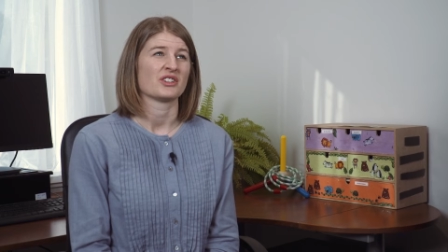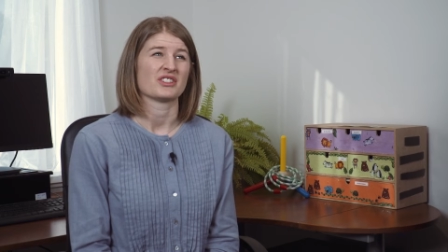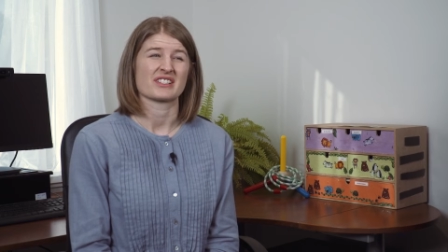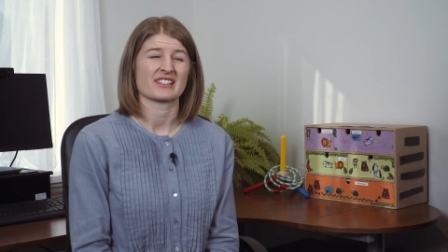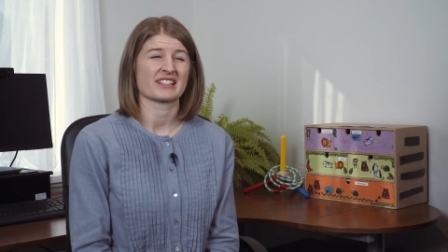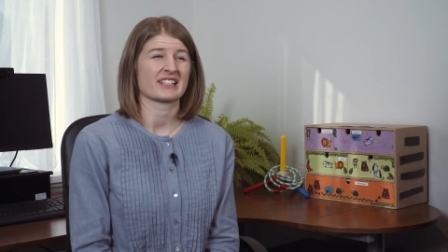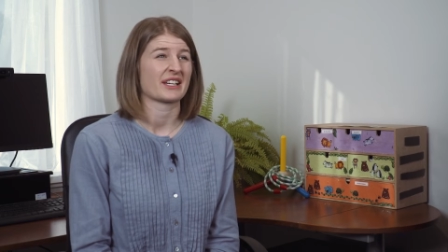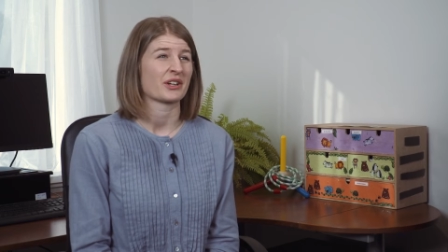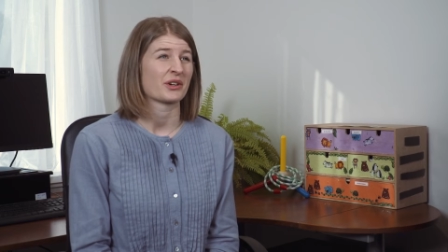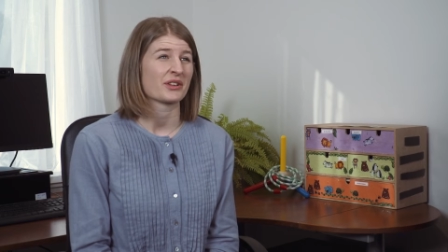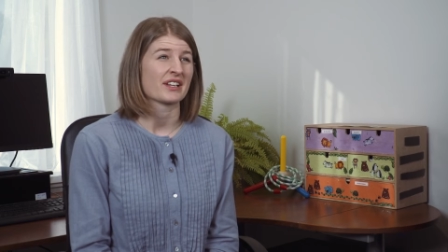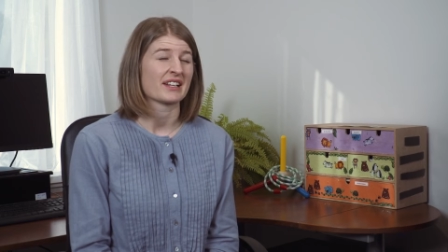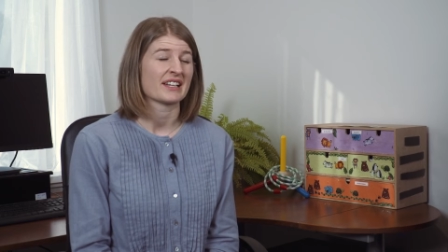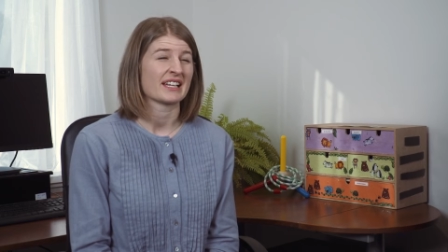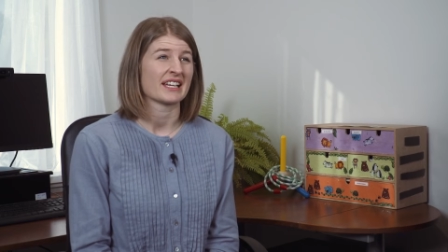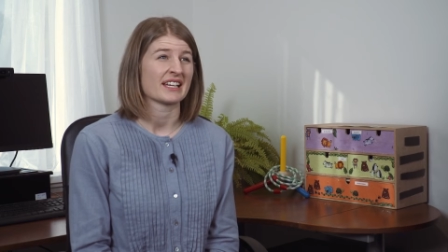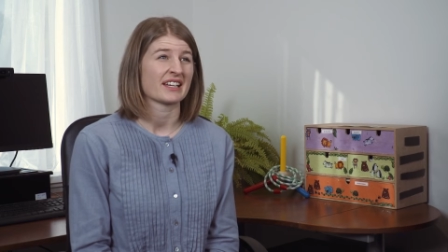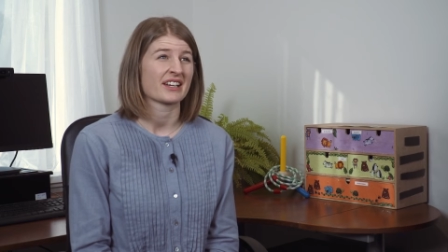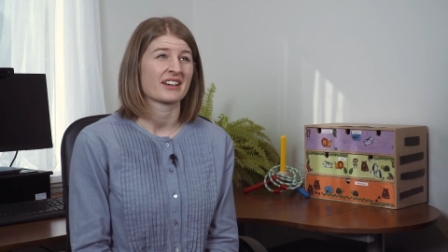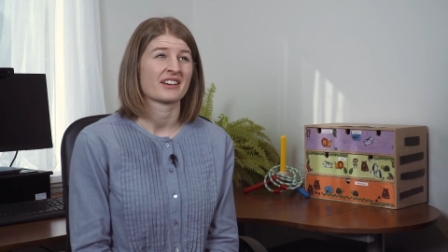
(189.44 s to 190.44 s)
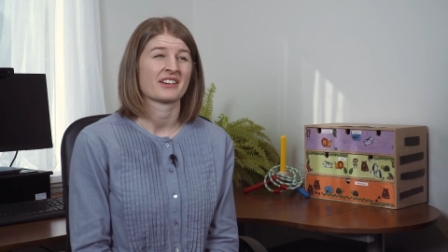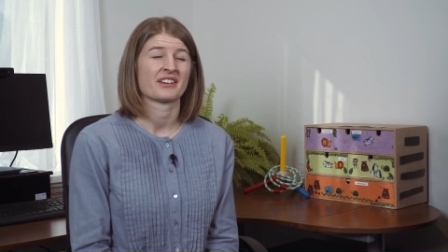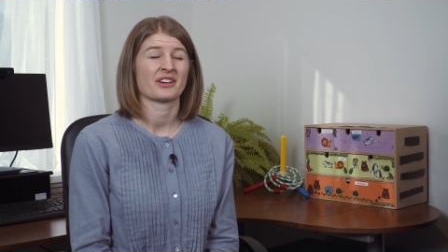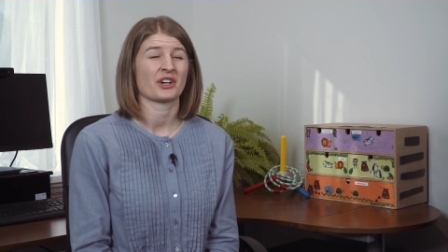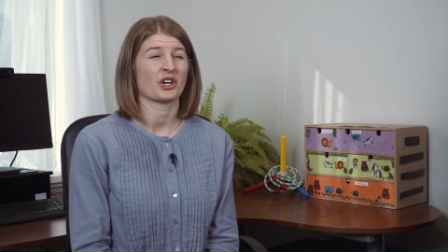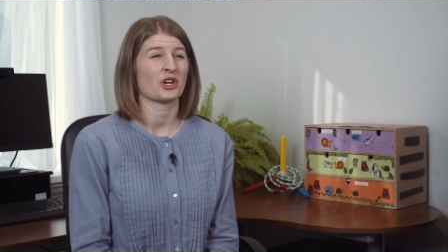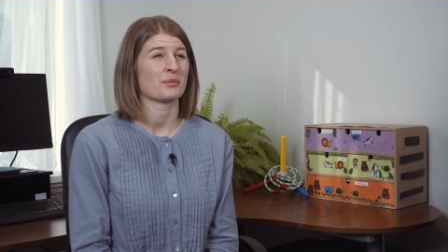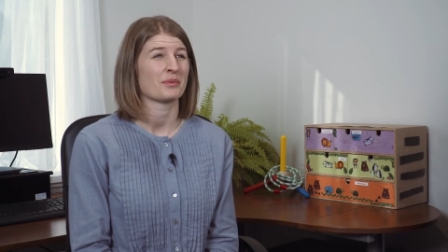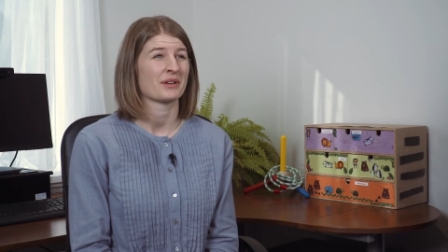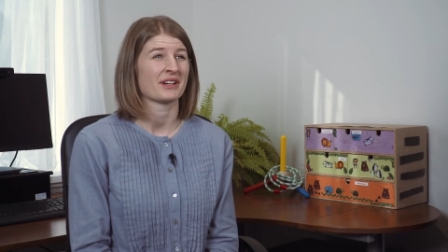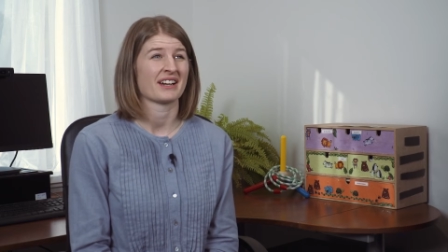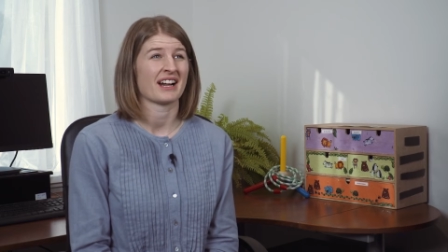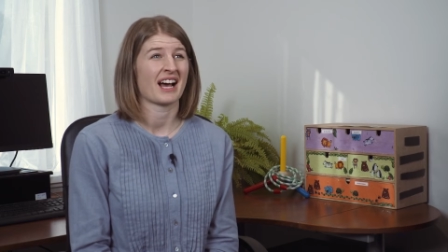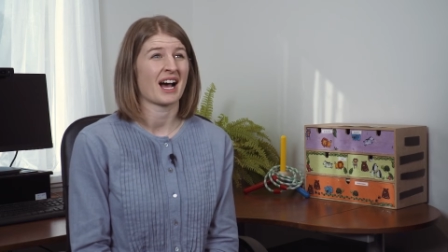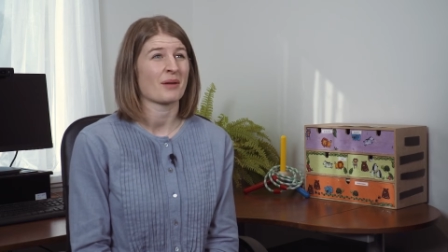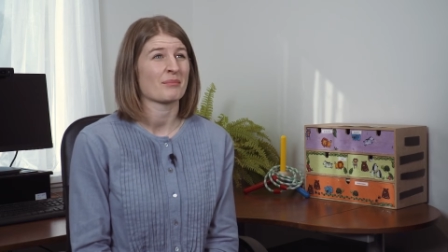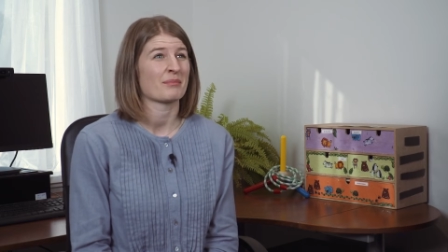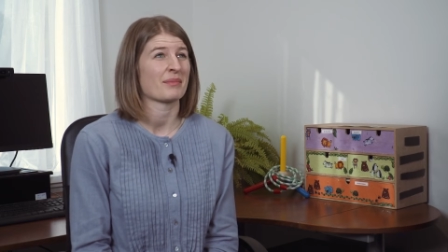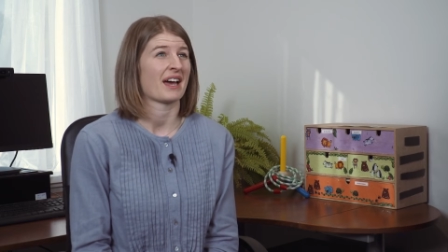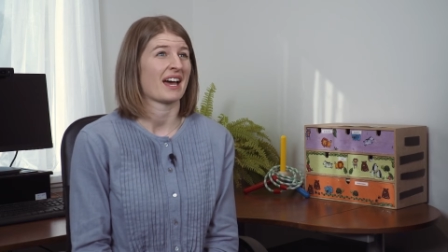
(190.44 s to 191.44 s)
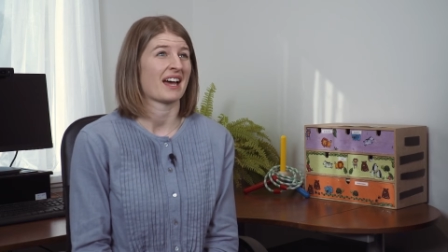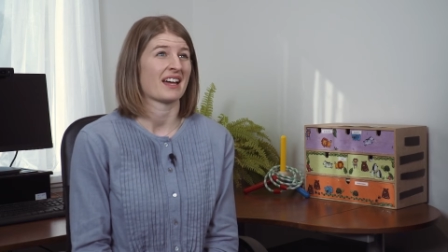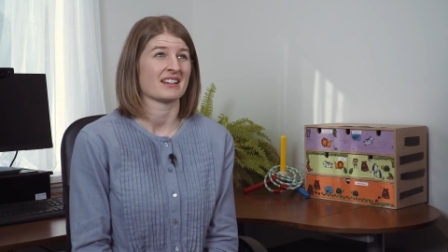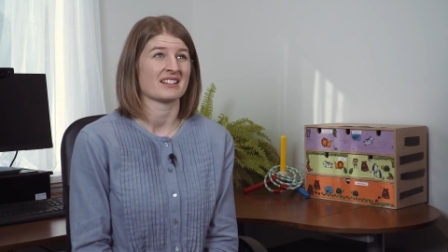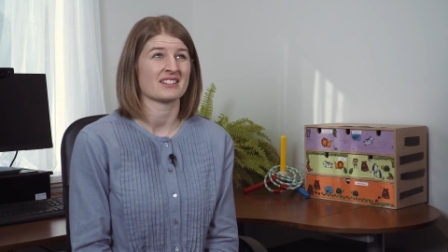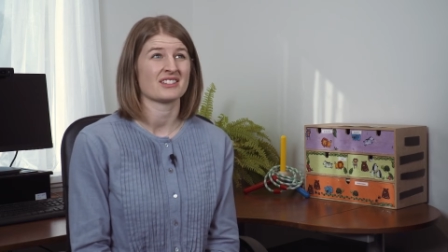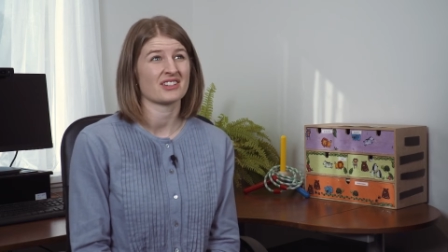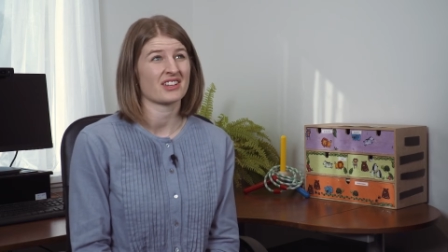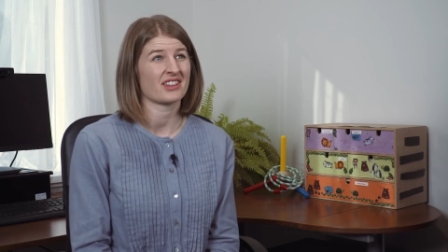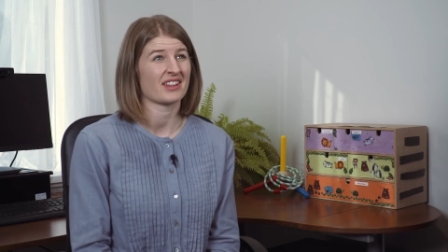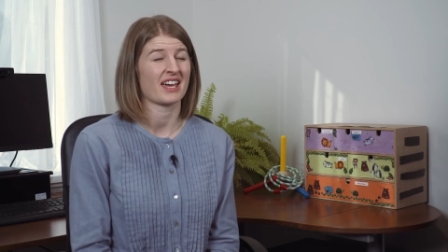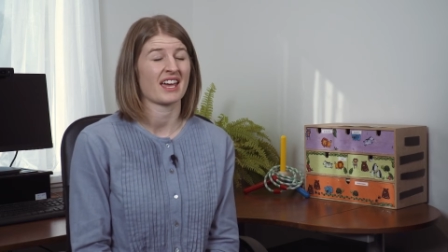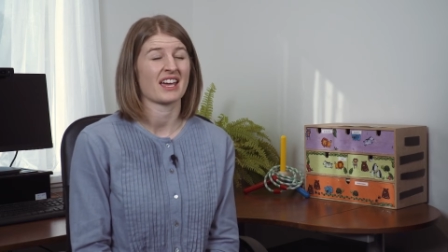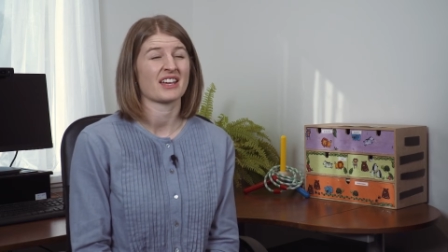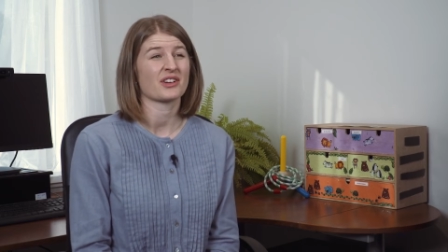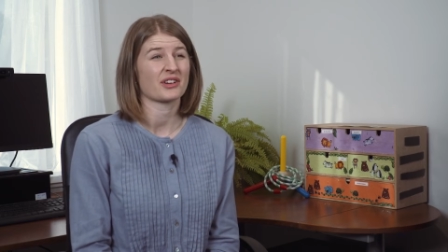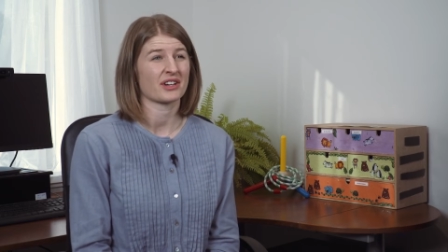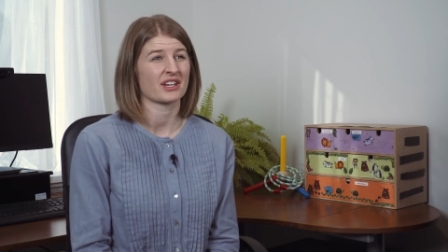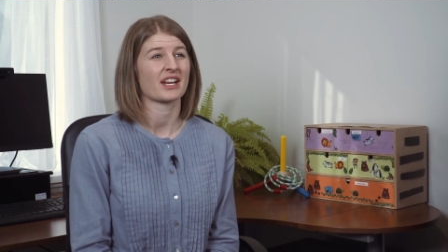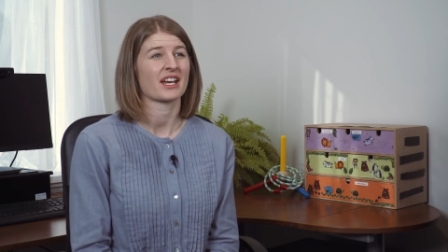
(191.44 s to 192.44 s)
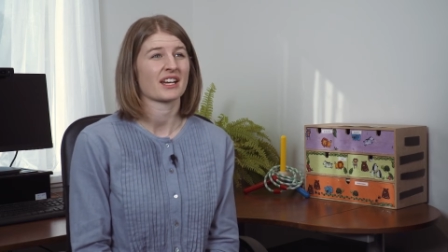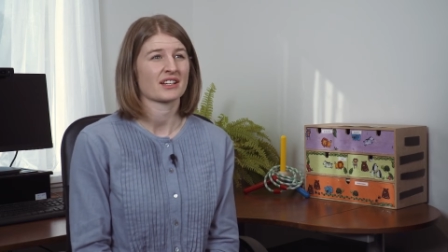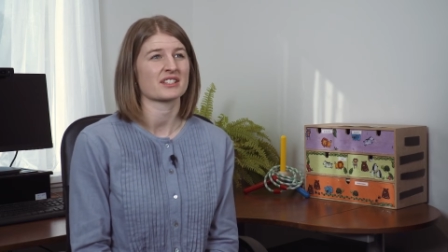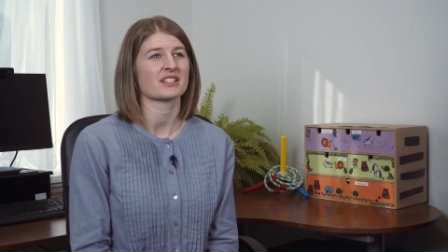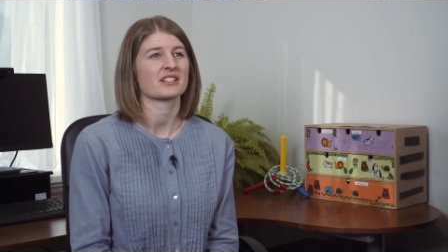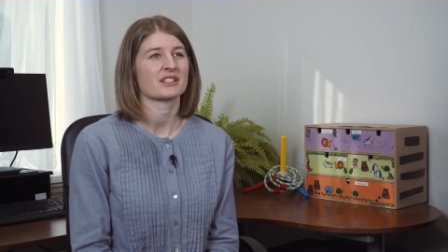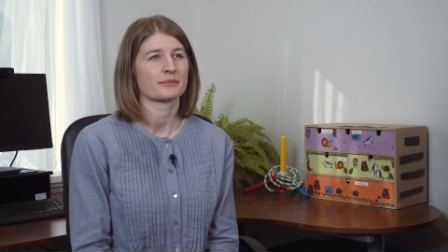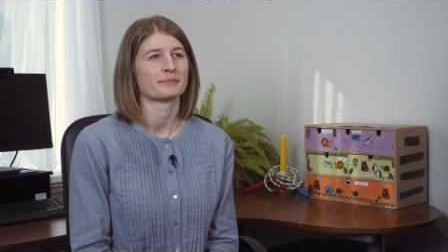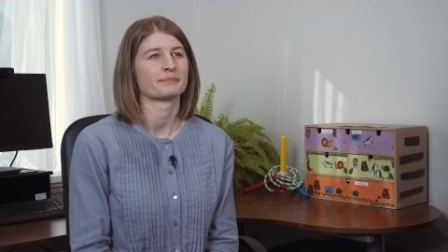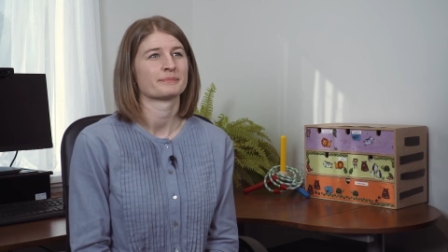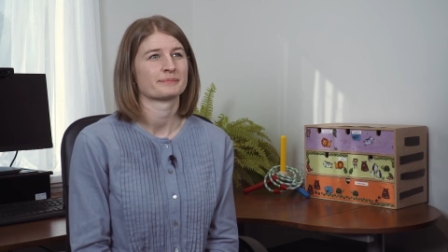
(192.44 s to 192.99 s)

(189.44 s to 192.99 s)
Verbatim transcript: You just click on the link, open it up and you're there, you're connected.